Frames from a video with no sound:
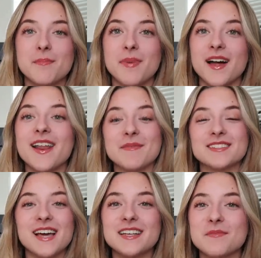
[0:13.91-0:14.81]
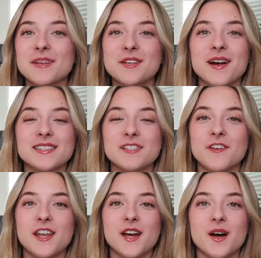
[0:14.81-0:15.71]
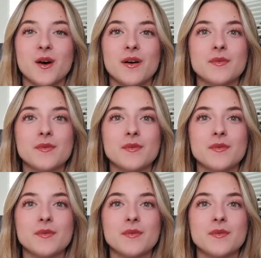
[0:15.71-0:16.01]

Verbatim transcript: but I'm excited to bring you guys this video.